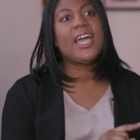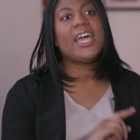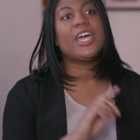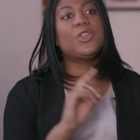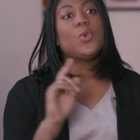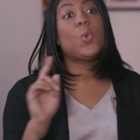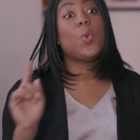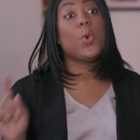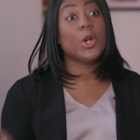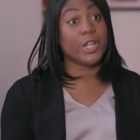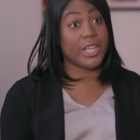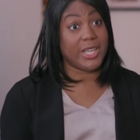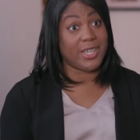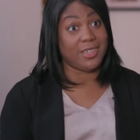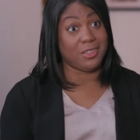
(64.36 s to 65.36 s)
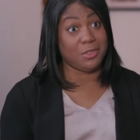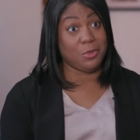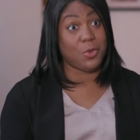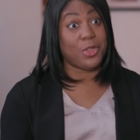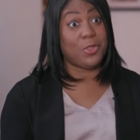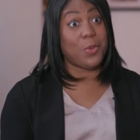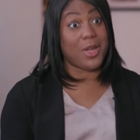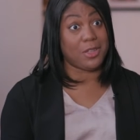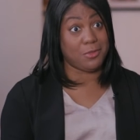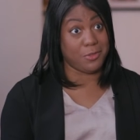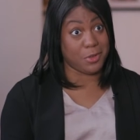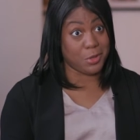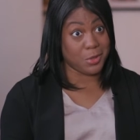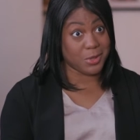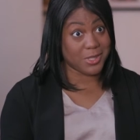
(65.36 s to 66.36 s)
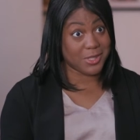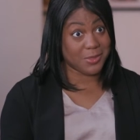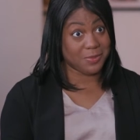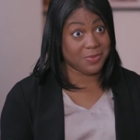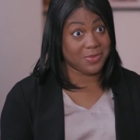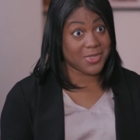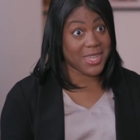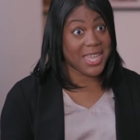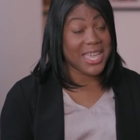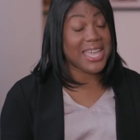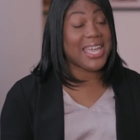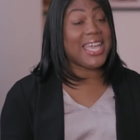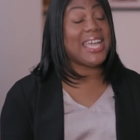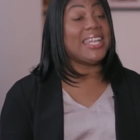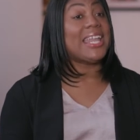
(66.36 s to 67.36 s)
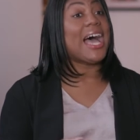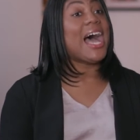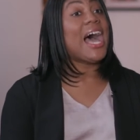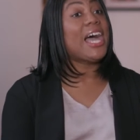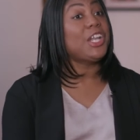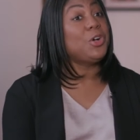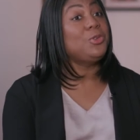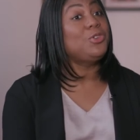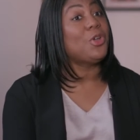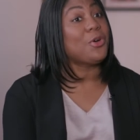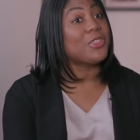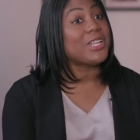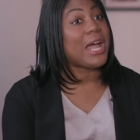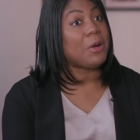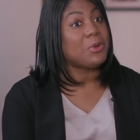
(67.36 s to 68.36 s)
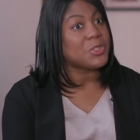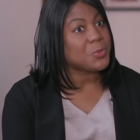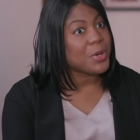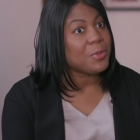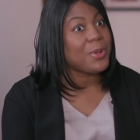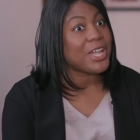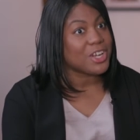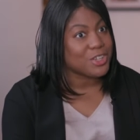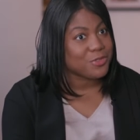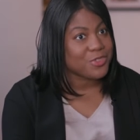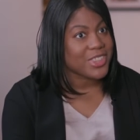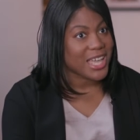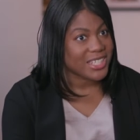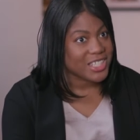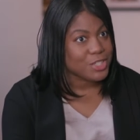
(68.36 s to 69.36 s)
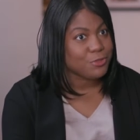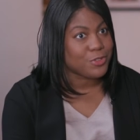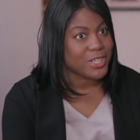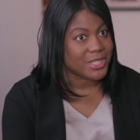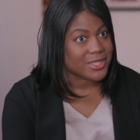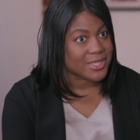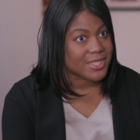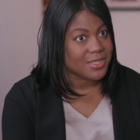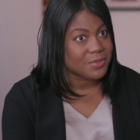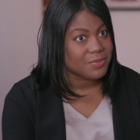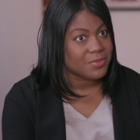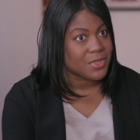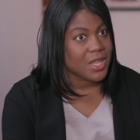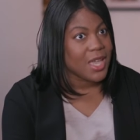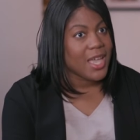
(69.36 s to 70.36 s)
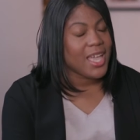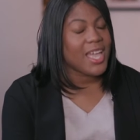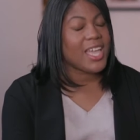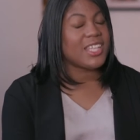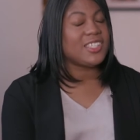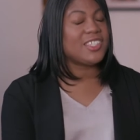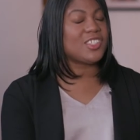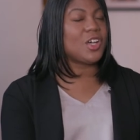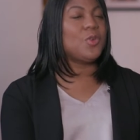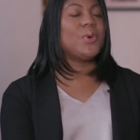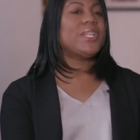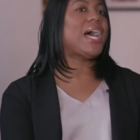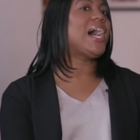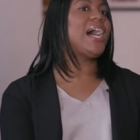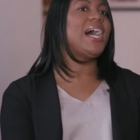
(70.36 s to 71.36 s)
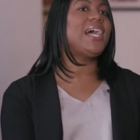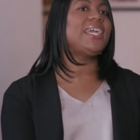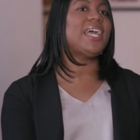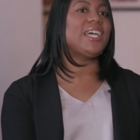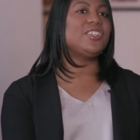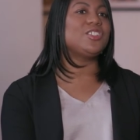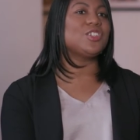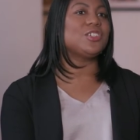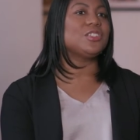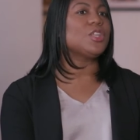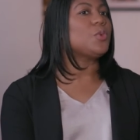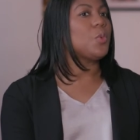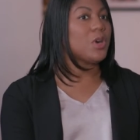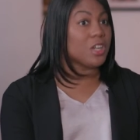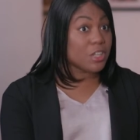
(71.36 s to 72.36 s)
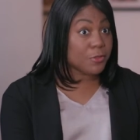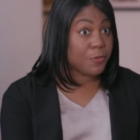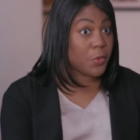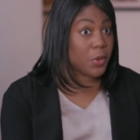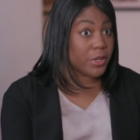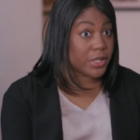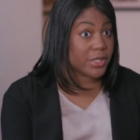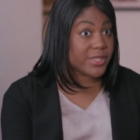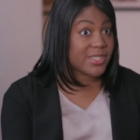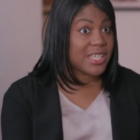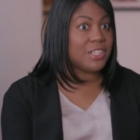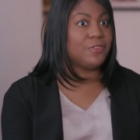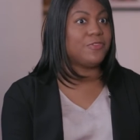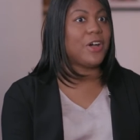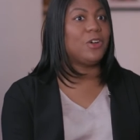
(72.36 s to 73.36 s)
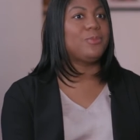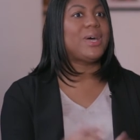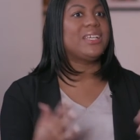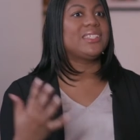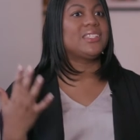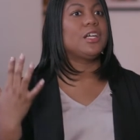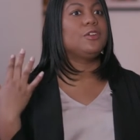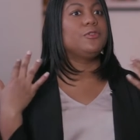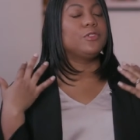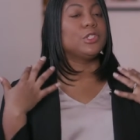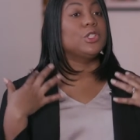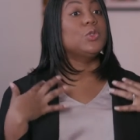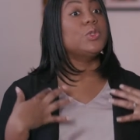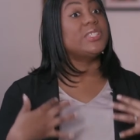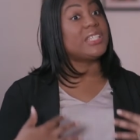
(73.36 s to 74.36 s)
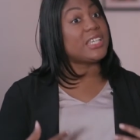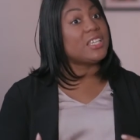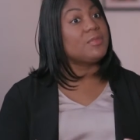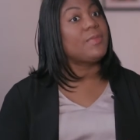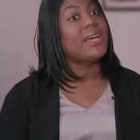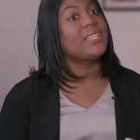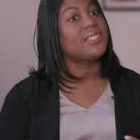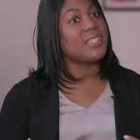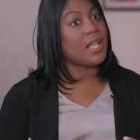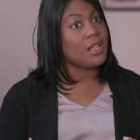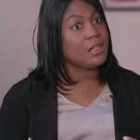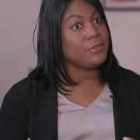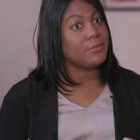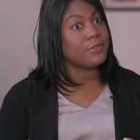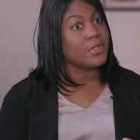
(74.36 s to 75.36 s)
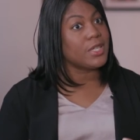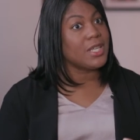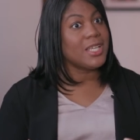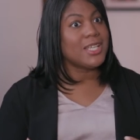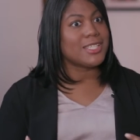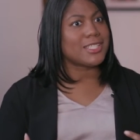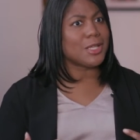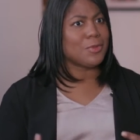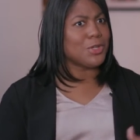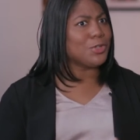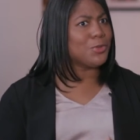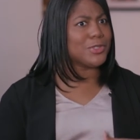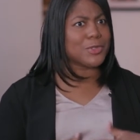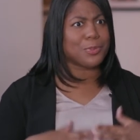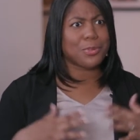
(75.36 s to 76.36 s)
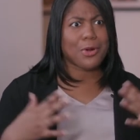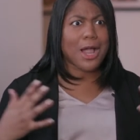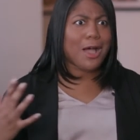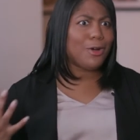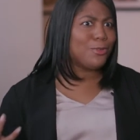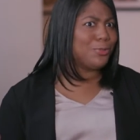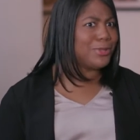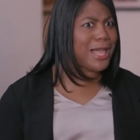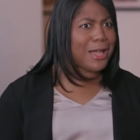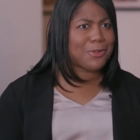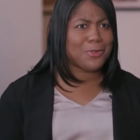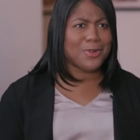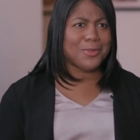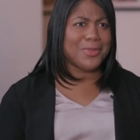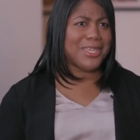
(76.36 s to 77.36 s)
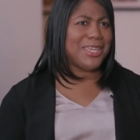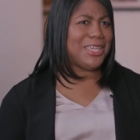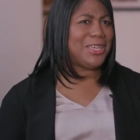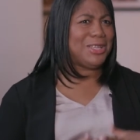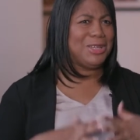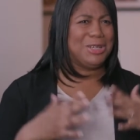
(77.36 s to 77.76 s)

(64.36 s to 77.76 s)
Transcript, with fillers: and working with white folks. Mm. And I don't know that I was prepared for that difference. And so when I entered the workforce and found myself losing myself, someone who was a proud black woman